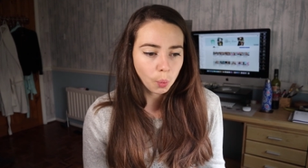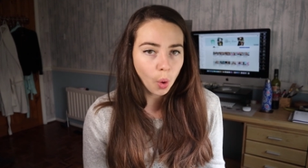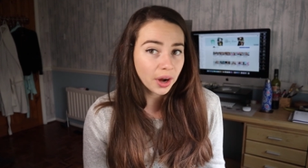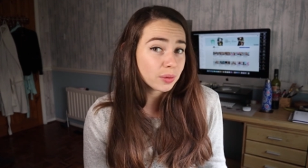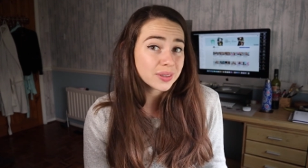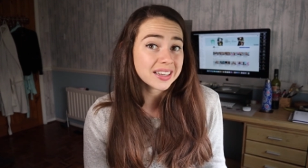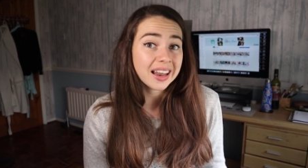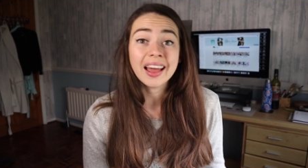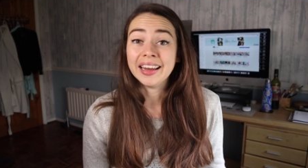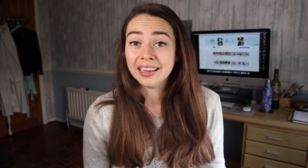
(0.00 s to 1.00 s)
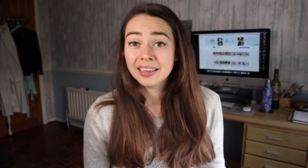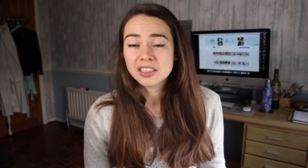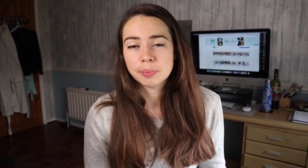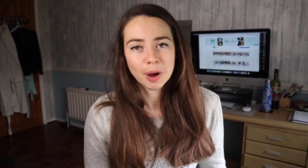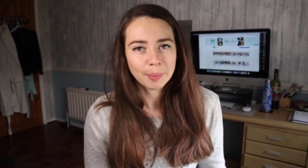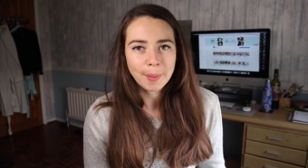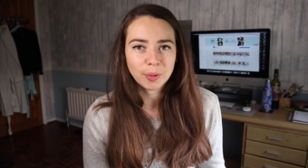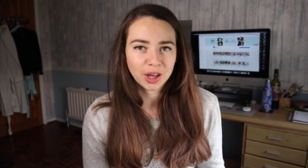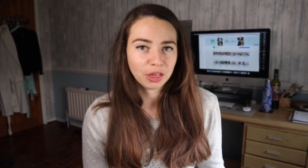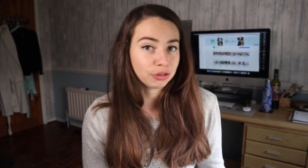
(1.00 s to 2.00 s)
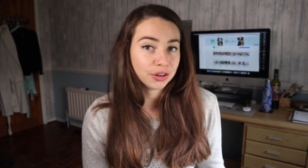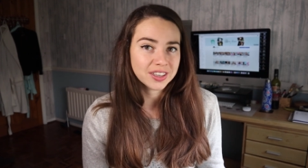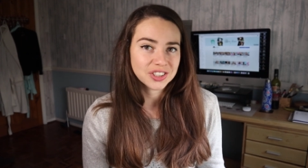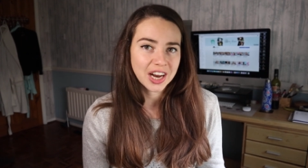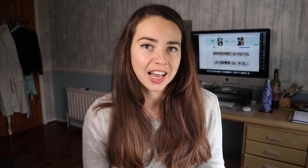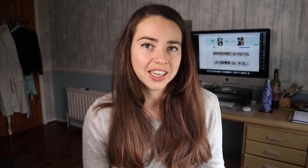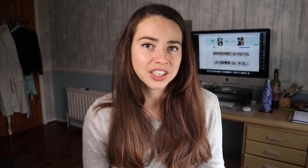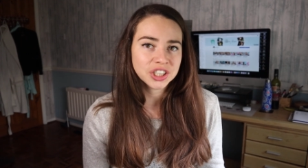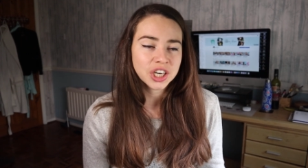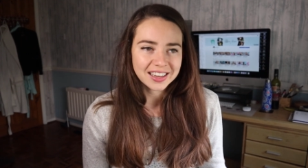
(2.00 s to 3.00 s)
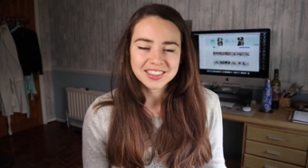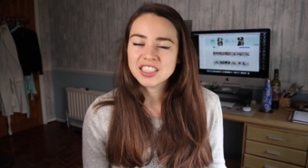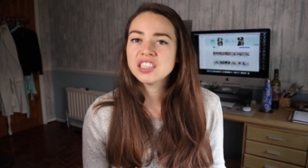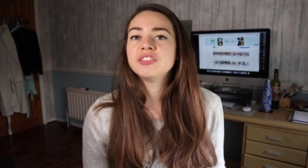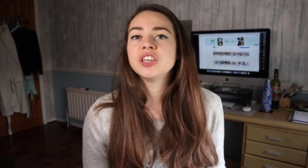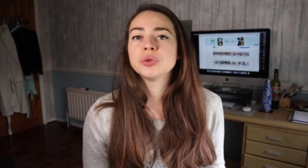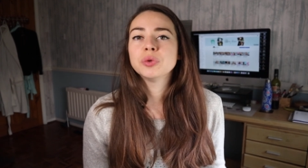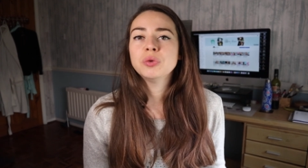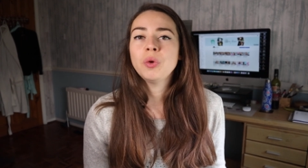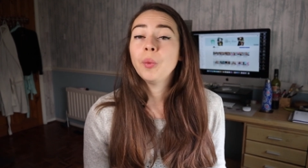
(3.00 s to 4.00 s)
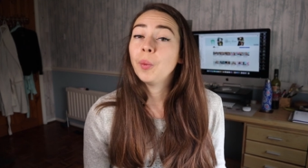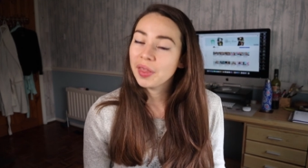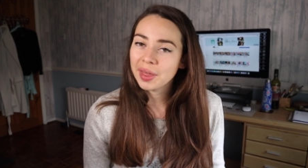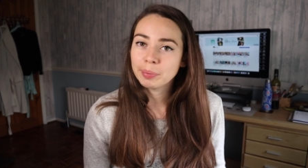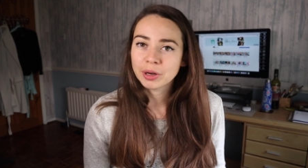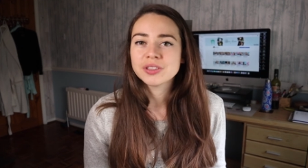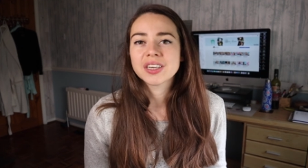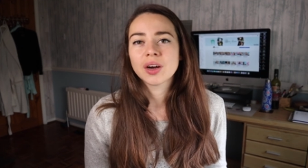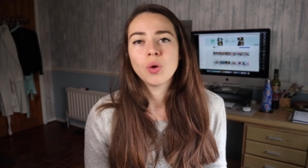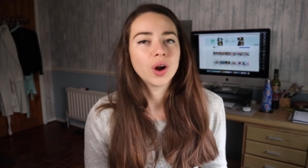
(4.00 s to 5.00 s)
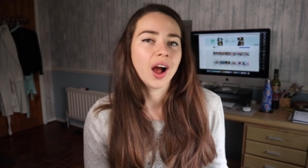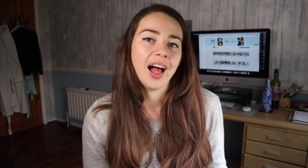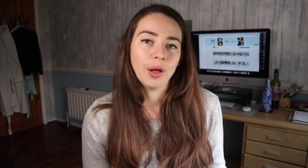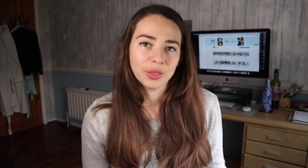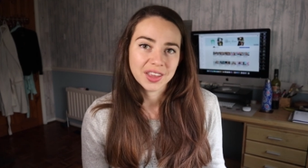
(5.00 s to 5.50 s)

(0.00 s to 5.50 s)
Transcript: what it was like to put my body through this challenge as an individual with a bloating or gut health